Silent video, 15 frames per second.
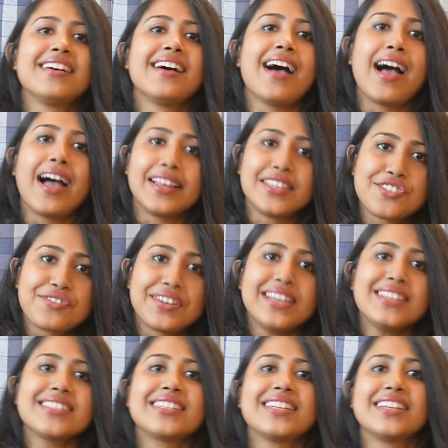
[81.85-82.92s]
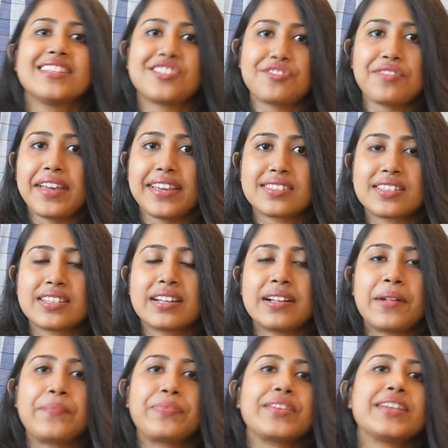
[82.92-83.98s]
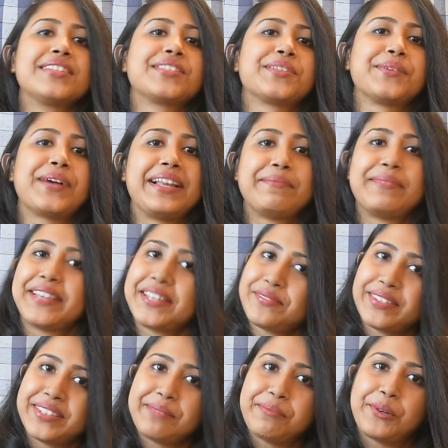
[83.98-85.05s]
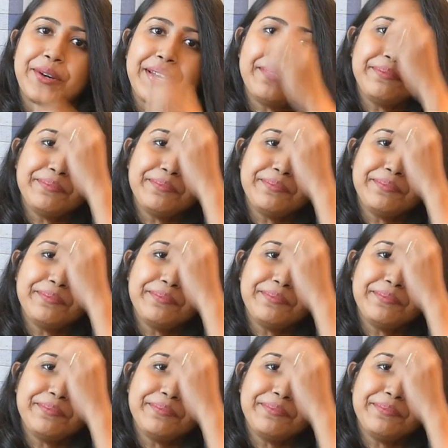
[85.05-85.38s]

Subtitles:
unstressed, stressed. So I'll begin with the poem.